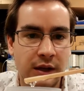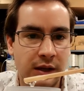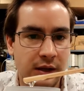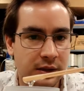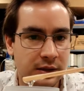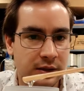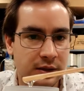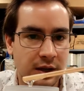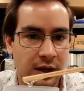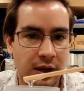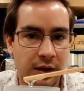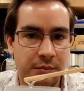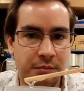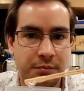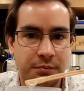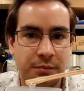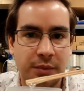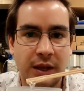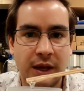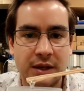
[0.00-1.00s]
It's
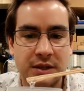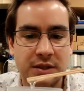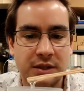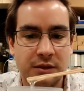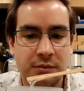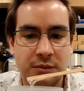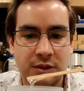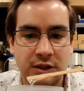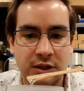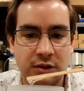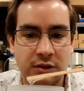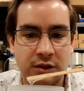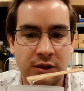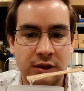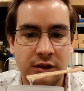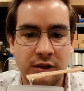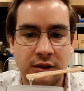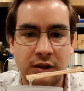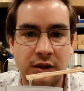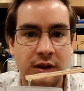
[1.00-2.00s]
a plastic
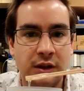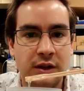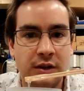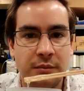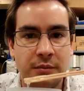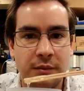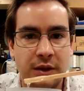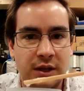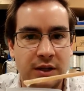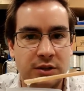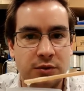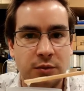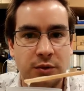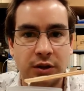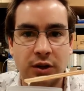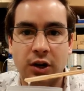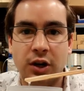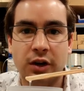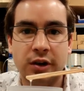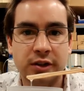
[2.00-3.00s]
material mixed
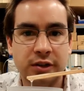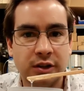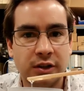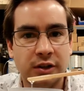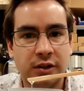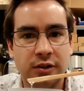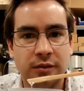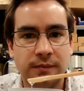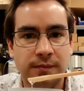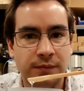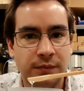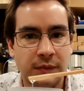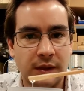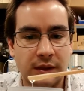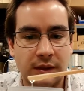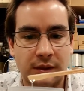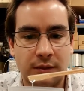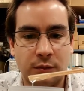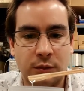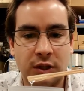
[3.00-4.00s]
with a hardener,
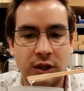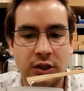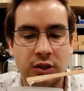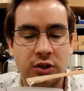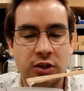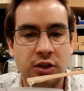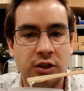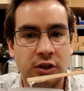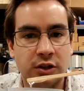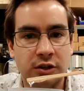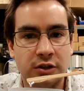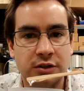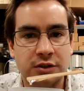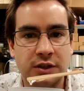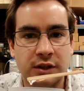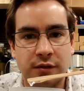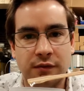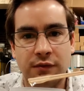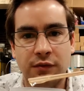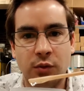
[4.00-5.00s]
and then when it
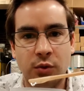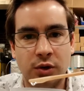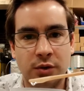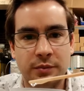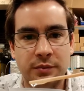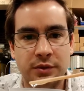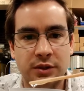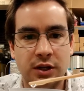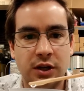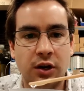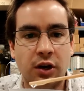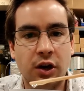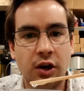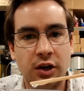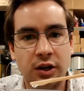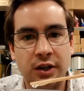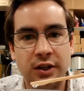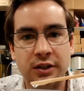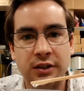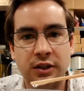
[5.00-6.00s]
cures, it forms a
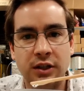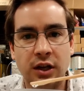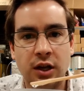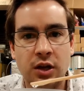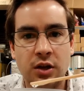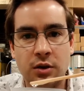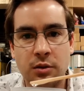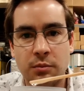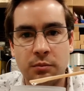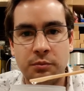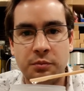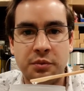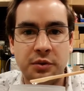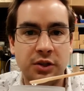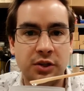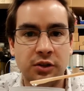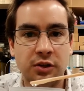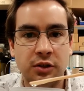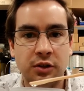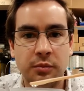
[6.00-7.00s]
hard,
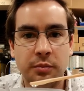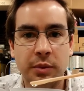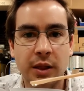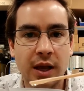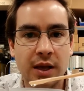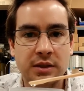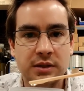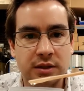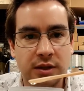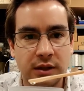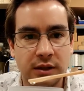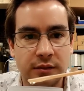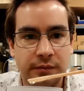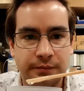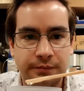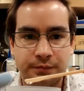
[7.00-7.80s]
brittle plastic.